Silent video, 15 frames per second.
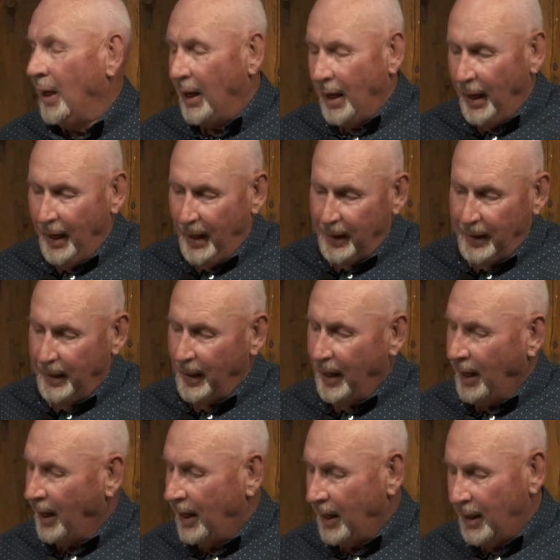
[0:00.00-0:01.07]
and
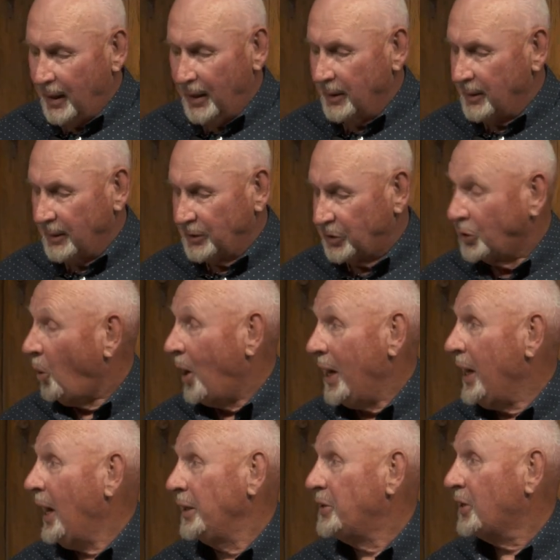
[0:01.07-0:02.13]
uh, so I
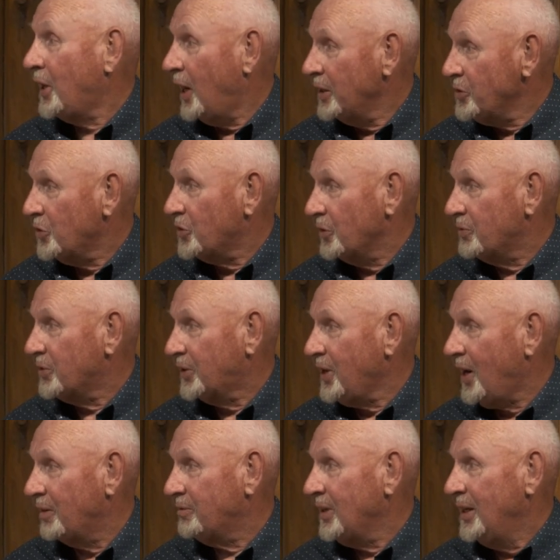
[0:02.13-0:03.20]
had tons of
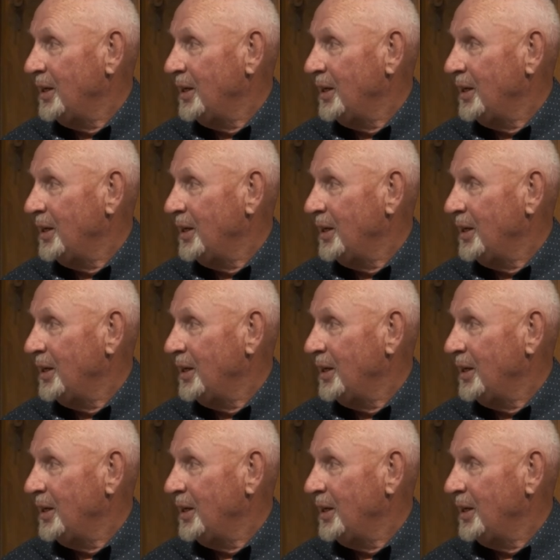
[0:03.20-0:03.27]
stuff.